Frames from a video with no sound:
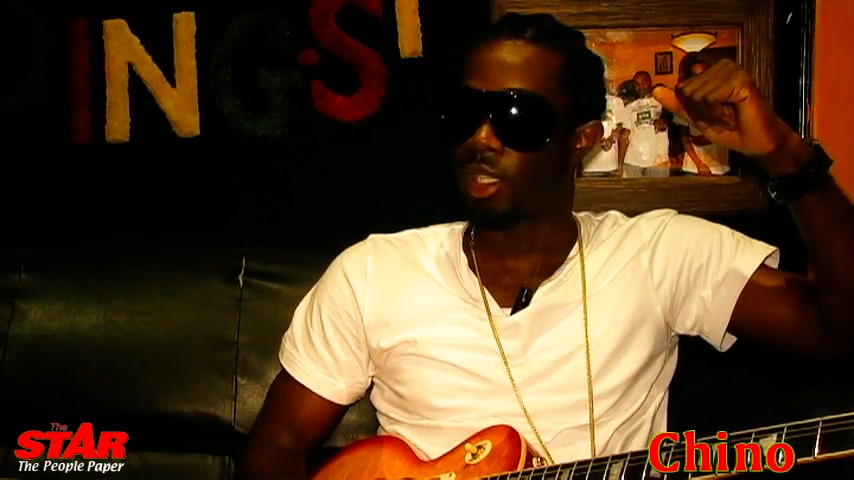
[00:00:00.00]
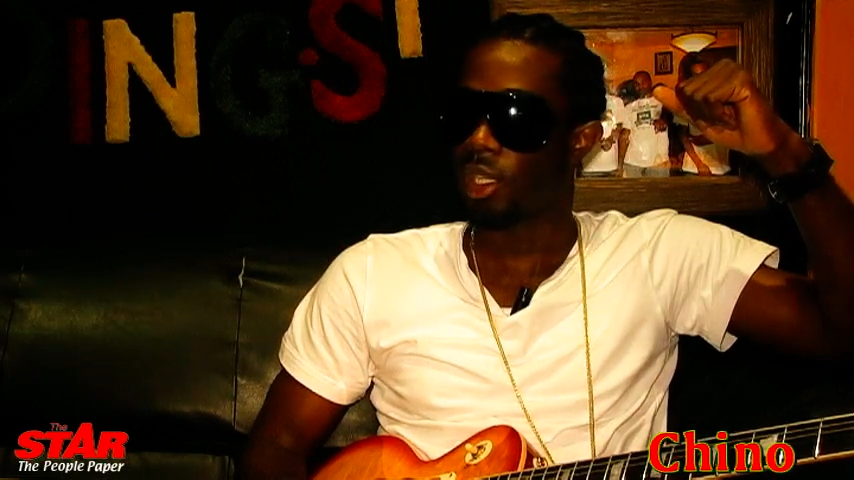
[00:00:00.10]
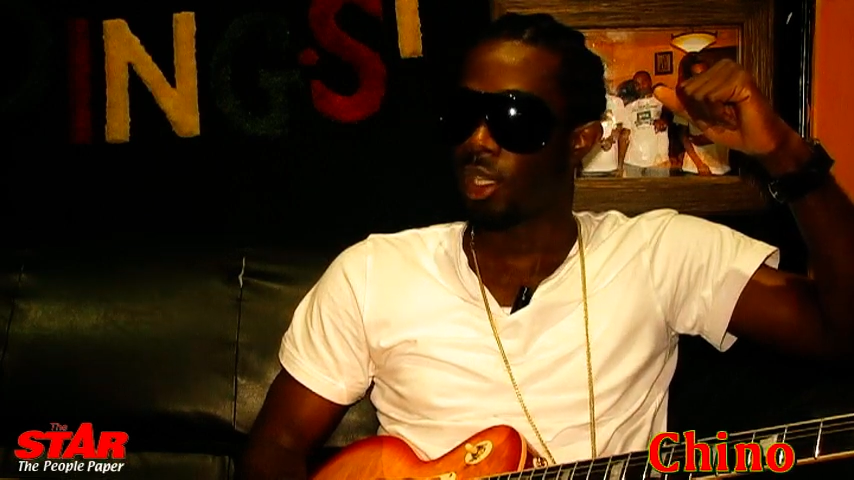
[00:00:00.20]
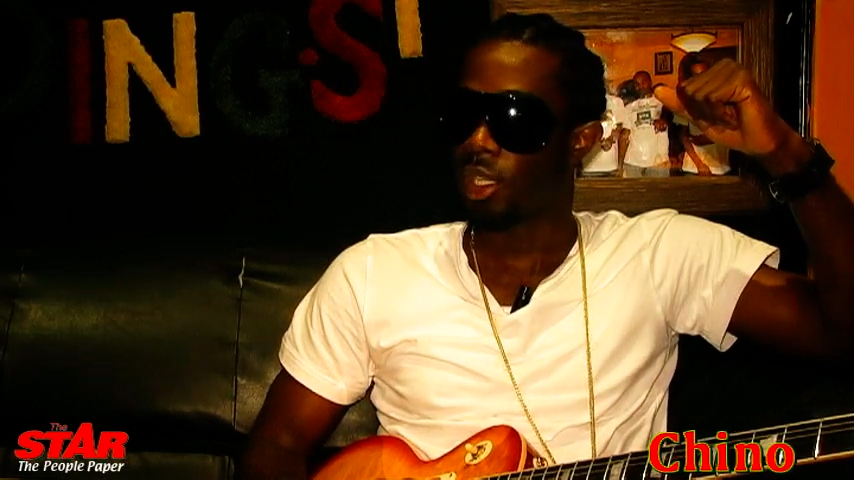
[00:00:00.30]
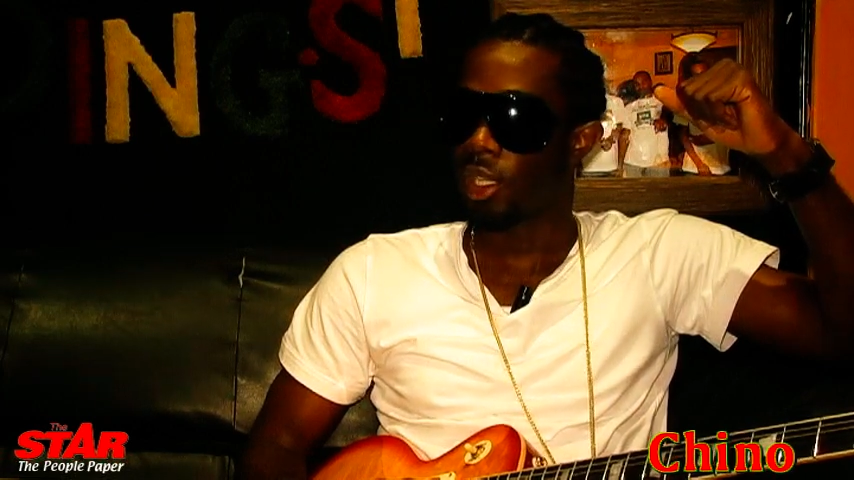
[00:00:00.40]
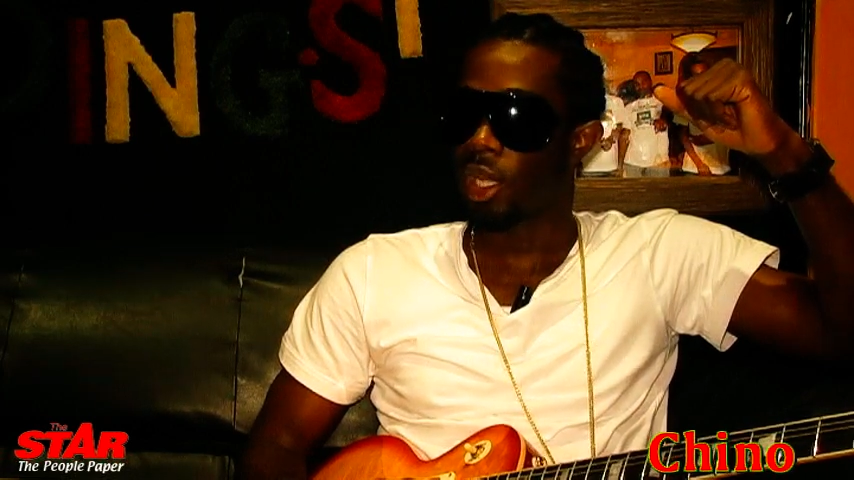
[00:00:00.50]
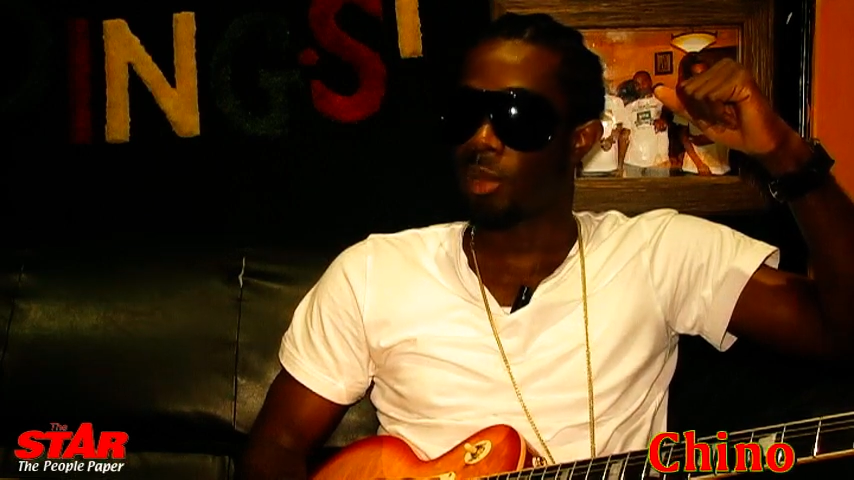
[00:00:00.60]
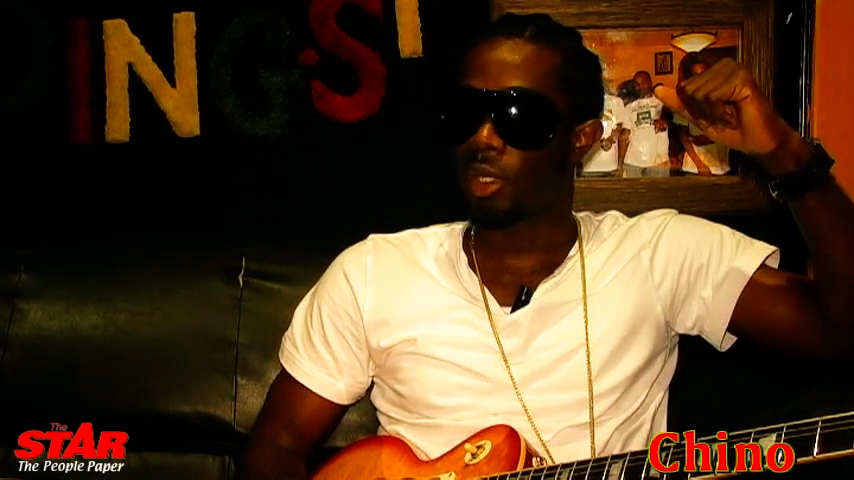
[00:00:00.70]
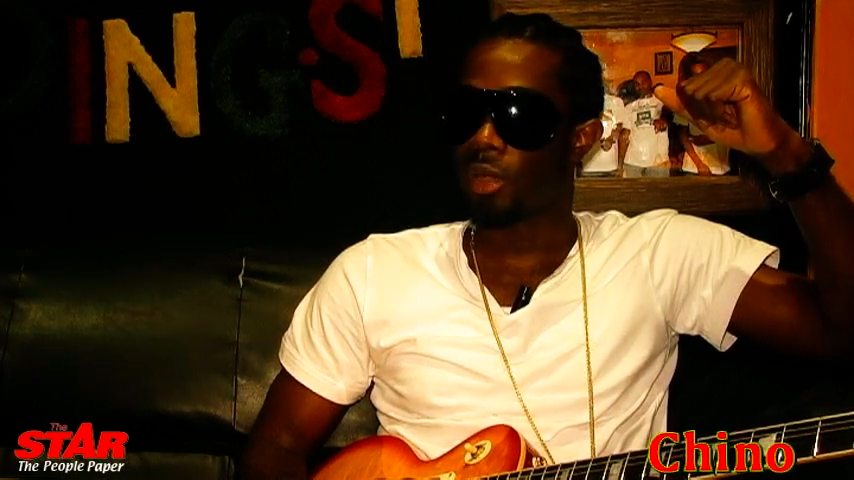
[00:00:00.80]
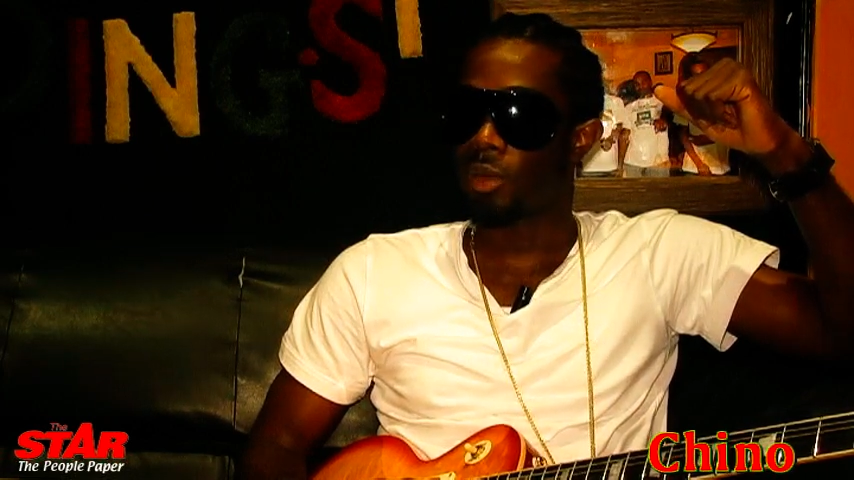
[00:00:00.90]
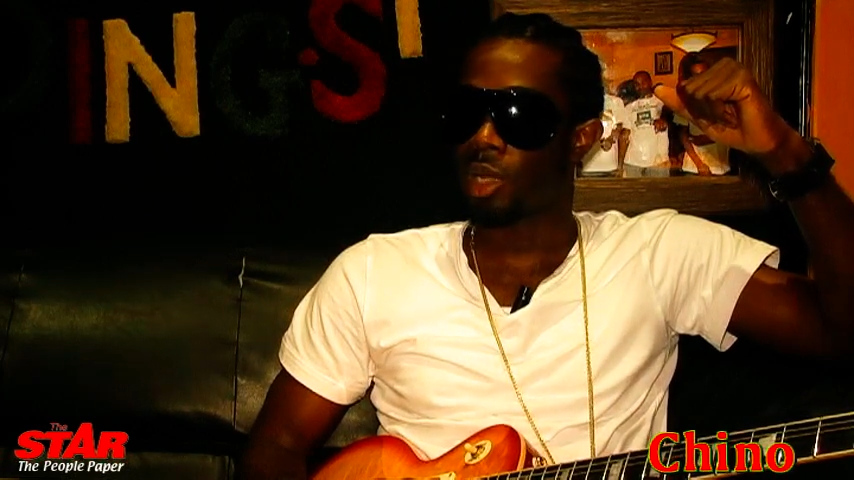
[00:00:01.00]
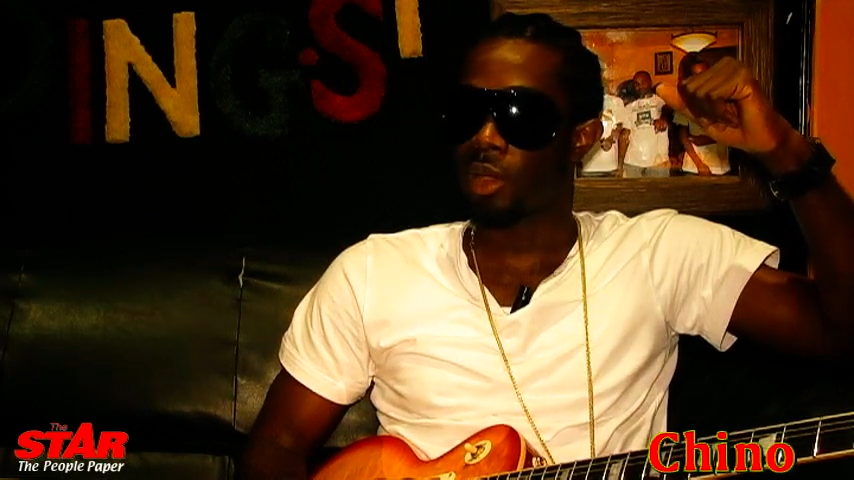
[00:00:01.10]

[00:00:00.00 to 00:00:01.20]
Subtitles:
You know what I mean?